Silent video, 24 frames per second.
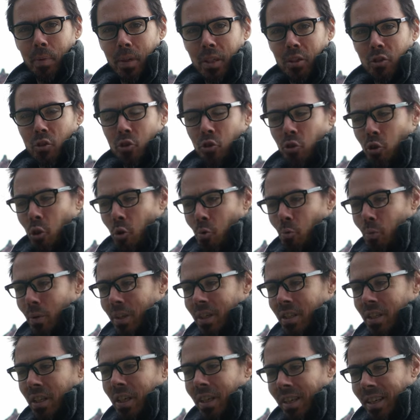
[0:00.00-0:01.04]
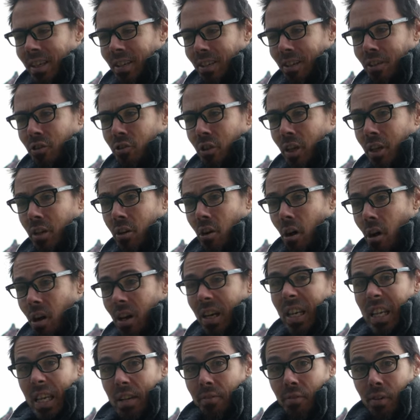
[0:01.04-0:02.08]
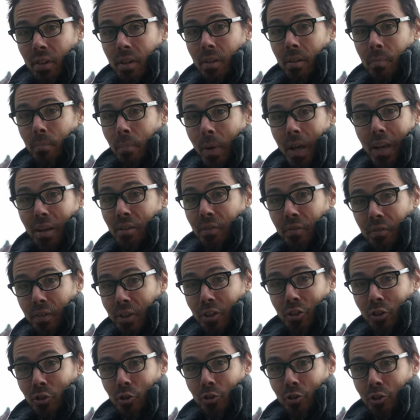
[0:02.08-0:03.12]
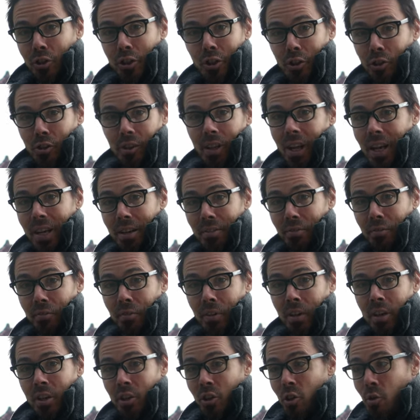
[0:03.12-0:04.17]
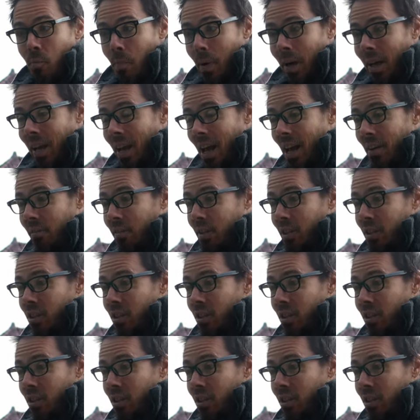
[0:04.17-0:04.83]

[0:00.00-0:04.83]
but it's so ridiculous and not even beneficial to your life. You might have